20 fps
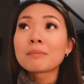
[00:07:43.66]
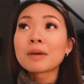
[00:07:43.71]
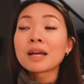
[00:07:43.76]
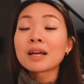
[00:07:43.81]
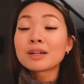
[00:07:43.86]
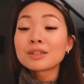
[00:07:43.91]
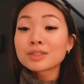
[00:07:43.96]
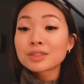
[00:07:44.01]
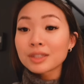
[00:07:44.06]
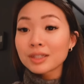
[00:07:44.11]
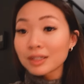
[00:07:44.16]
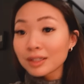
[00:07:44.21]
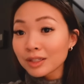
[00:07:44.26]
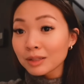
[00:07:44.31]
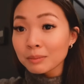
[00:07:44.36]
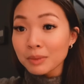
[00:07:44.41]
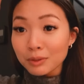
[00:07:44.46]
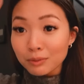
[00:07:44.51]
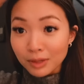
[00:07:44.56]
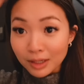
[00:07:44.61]
My hair is looking a
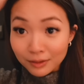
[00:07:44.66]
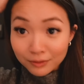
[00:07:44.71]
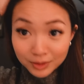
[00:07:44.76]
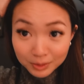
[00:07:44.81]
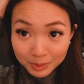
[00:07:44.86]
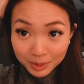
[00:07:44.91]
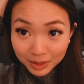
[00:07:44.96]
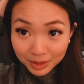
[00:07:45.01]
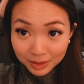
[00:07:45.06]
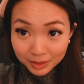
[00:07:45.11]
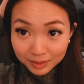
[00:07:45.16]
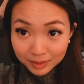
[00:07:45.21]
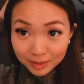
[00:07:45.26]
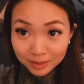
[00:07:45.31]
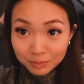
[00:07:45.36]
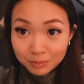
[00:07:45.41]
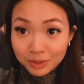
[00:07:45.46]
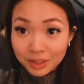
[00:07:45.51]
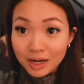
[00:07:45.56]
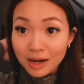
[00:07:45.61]
little bit rough to be
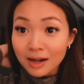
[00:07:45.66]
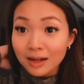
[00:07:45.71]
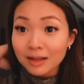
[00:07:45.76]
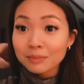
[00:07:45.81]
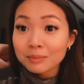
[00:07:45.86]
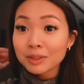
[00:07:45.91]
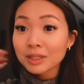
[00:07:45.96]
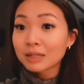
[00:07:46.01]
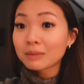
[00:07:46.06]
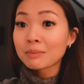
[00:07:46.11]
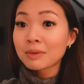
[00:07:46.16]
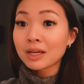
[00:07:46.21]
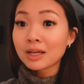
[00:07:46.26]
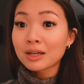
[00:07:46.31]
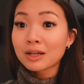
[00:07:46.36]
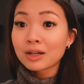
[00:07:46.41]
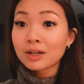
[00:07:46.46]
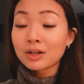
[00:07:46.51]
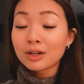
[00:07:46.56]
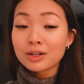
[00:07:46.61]
honest, but I'm gonna
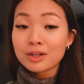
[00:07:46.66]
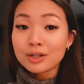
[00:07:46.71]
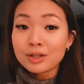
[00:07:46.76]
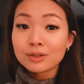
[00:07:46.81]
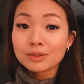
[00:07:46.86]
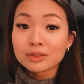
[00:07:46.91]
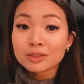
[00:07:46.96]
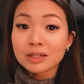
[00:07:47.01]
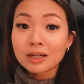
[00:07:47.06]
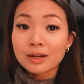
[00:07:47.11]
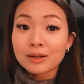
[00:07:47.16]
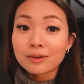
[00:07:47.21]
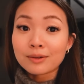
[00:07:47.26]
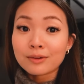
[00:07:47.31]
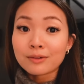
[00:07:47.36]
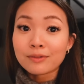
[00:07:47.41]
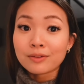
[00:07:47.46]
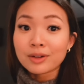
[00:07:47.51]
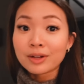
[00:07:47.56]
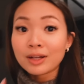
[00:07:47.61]
make good use out
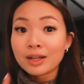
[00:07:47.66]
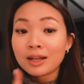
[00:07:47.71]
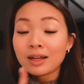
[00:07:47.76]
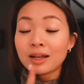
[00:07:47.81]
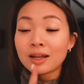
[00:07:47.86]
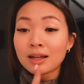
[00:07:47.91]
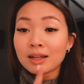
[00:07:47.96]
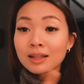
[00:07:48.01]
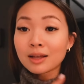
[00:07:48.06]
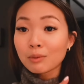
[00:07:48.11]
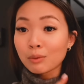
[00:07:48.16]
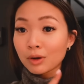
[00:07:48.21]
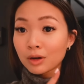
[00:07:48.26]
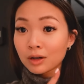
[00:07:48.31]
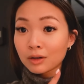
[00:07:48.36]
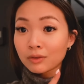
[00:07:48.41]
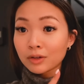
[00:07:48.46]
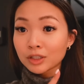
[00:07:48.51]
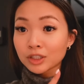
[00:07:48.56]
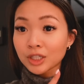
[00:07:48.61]
of that
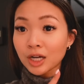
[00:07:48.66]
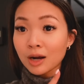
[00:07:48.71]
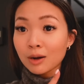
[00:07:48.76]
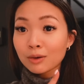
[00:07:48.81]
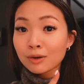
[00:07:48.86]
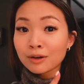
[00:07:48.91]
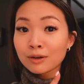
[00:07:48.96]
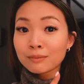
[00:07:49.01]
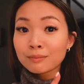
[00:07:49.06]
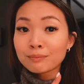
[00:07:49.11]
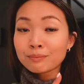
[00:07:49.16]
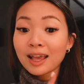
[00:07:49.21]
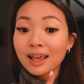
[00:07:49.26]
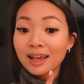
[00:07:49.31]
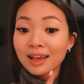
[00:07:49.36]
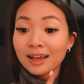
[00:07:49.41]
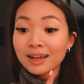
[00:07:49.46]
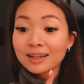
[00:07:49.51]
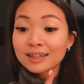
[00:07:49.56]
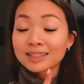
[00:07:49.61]
waterfall shower
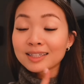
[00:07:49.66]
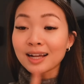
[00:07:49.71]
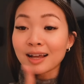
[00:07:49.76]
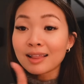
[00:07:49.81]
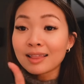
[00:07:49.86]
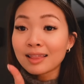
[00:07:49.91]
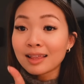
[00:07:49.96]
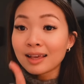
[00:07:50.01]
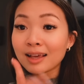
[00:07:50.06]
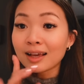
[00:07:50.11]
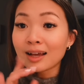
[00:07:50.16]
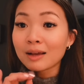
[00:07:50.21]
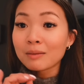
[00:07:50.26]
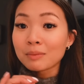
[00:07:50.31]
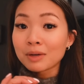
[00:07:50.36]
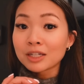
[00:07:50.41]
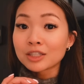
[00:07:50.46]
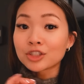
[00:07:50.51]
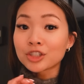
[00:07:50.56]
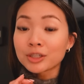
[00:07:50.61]
and I think I
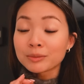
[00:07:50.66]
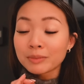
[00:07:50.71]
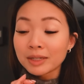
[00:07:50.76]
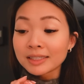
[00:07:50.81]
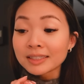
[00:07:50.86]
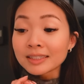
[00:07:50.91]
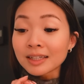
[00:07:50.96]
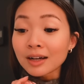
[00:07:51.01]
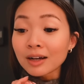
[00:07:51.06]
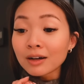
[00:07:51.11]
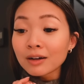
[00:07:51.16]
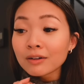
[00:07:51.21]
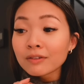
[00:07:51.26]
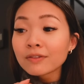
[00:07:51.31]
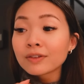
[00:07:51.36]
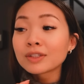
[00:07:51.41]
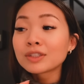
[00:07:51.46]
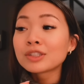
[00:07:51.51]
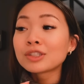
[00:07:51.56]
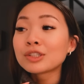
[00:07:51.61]
might treat
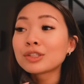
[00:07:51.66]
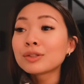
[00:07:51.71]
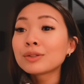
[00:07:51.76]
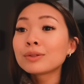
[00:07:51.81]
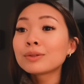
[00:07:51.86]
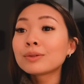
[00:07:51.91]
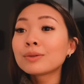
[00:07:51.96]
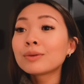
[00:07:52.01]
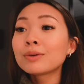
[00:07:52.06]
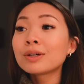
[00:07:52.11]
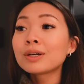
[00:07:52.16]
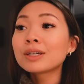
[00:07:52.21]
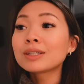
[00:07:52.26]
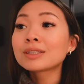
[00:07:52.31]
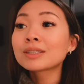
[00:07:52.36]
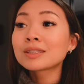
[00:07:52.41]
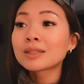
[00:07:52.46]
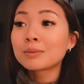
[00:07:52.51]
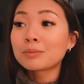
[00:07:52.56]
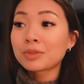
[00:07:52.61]
myself to
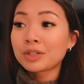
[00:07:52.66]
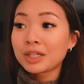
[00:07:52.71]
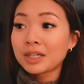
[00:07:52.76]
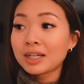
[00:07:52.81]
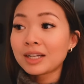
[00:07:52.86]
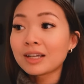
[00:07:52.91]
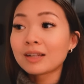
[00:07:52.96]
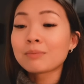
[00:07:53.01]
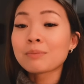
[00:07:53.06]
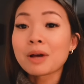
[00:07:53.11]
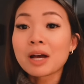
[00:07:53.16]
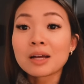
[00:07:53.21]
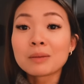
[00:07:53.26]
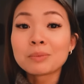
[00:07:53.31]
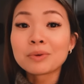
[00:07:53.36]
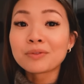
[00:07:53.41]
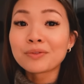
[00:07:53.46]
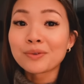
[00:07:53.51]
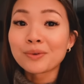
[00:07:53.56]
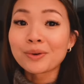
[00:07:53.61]
some reading in bed
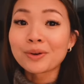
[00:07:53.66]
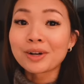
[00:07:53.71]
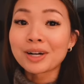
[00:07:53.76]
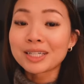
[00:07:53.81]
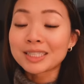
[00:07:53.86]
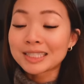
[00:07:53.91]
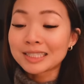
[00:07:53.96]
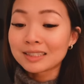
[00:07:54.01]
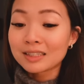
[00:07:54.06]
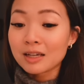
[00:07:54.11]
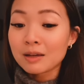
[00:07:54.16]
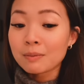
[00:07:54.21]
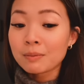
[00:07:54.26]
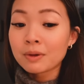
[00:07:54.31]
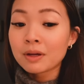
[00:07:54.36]
before I sleep.